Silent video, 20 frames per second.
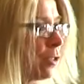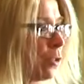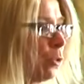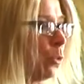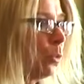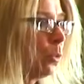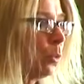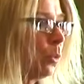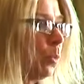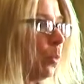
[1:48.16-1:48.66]

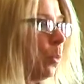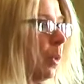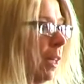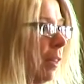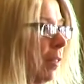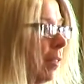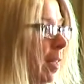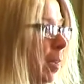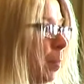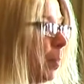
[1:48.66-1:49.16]
school
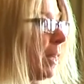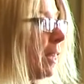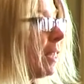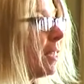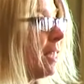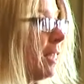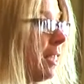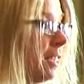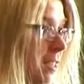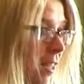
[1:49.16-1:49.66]
with the
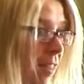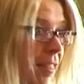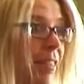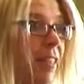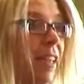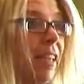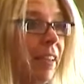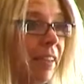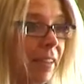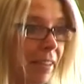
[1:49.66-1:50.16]
ability to
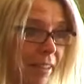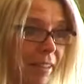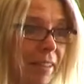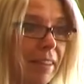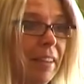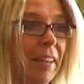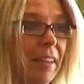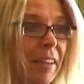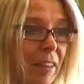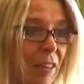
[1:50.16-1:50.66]

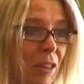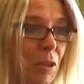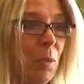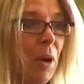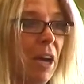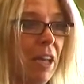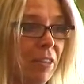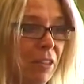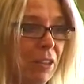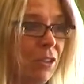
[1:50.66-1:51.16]
think the
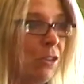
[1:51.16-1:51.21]
way